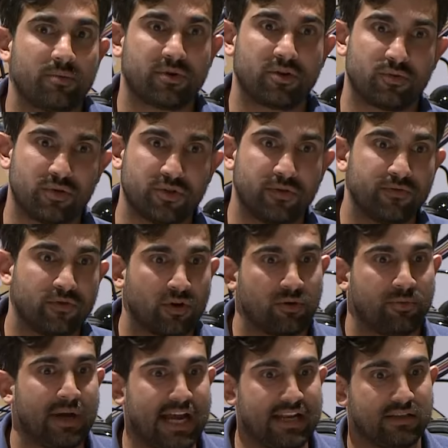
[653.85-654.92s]
Because once you've got a
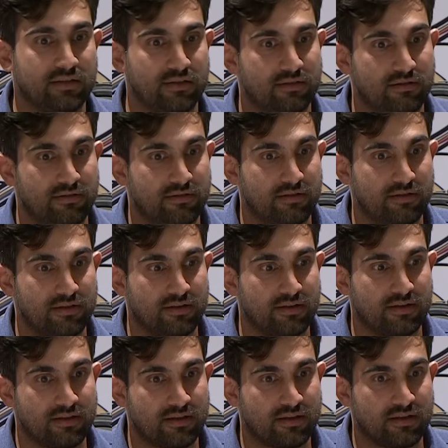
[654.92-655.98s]
patent,
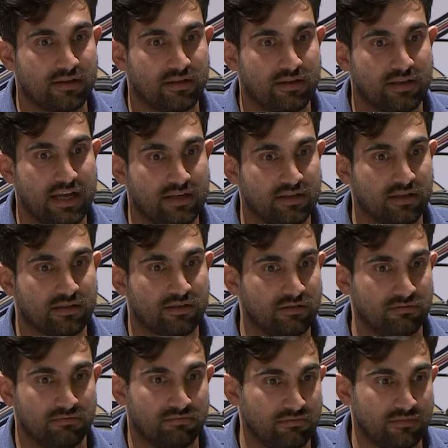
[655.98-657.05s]
that
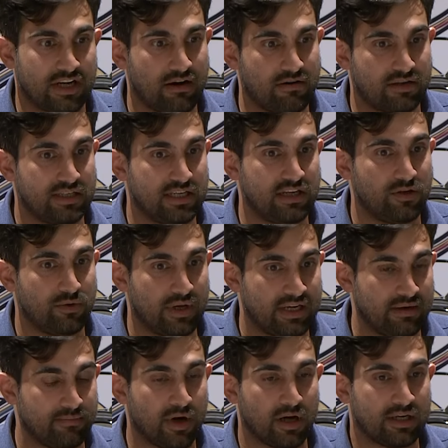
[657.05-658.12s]
doesn't guarantee you
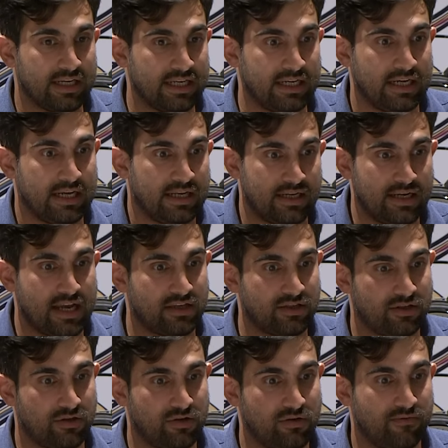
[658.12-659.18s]
any money
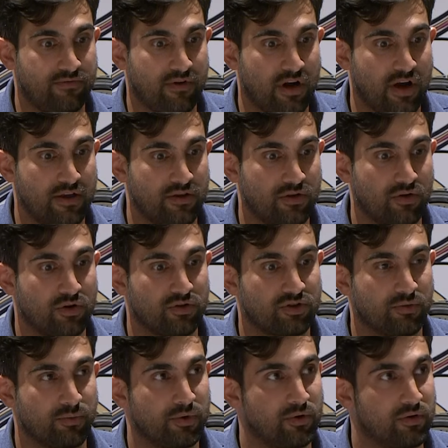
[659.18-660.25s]
unless you've either got
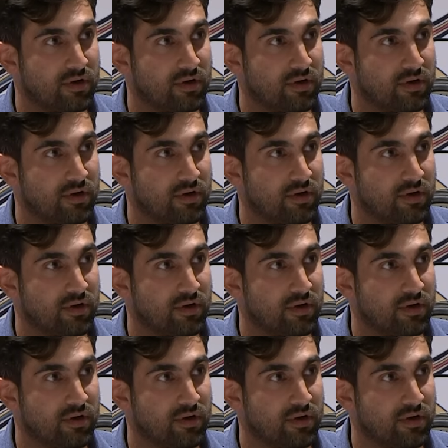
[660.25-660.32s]
someone who